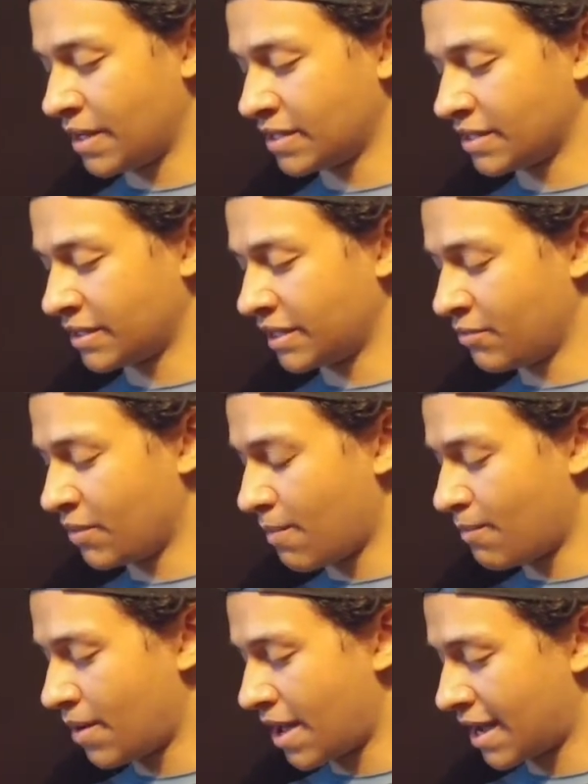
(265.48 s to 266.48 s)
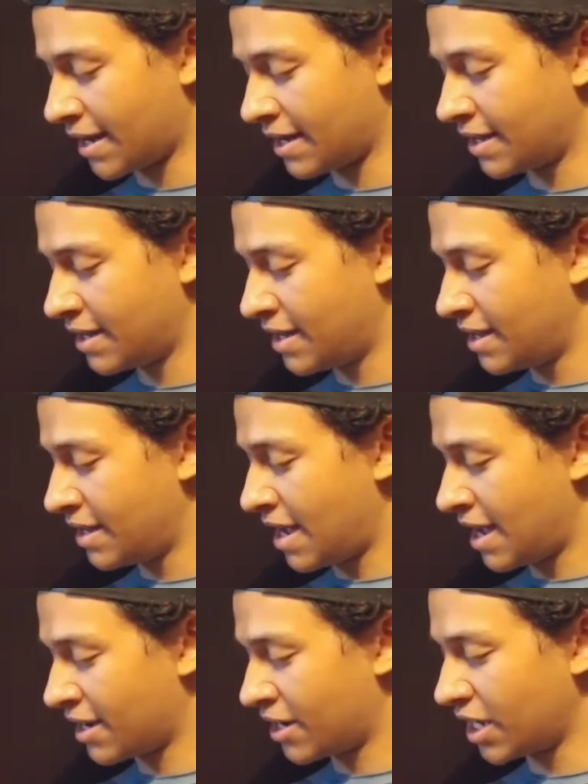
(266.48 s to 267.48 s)
basically went back,
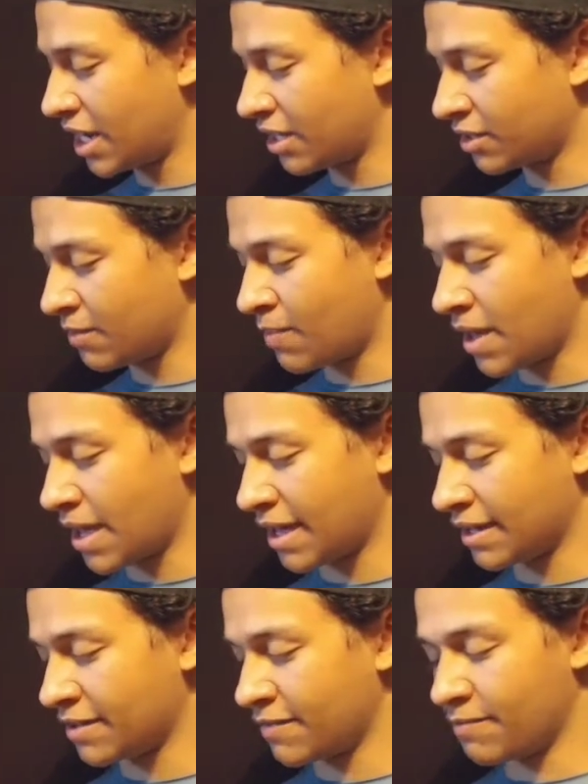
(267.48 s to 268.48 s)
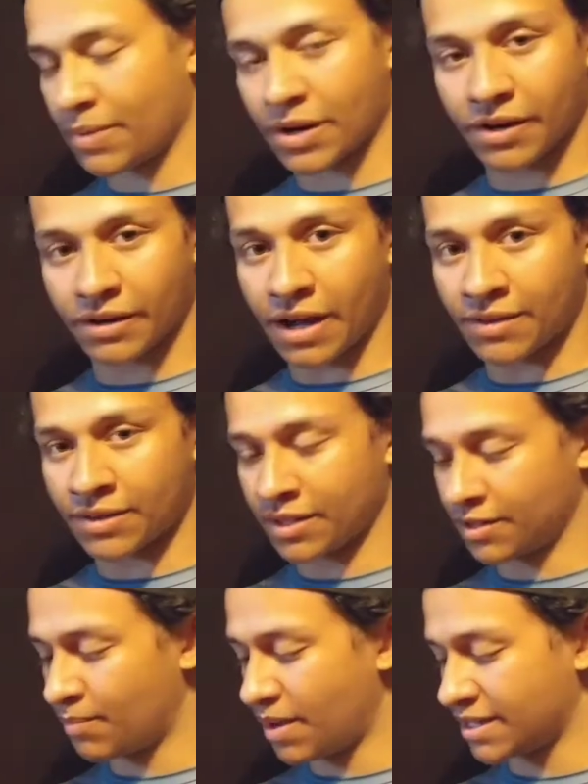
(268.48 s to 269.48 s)
I cut out the peg part on
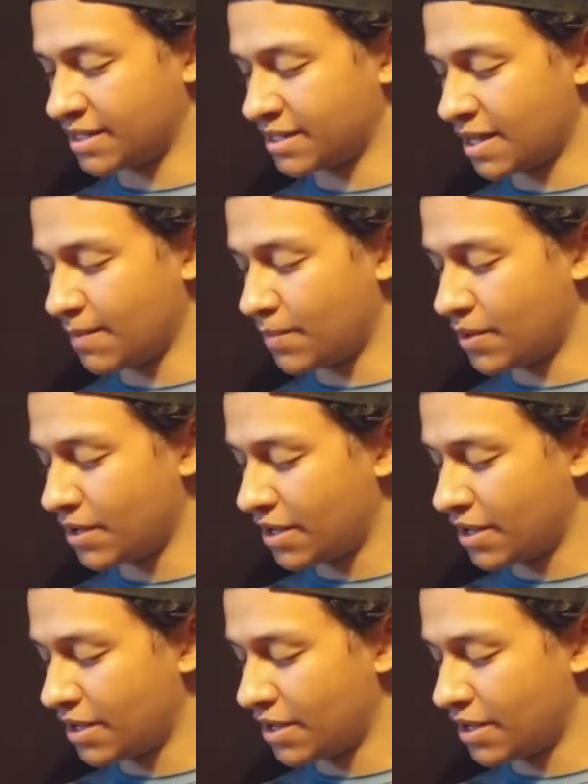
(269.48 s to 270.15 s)
the bicep,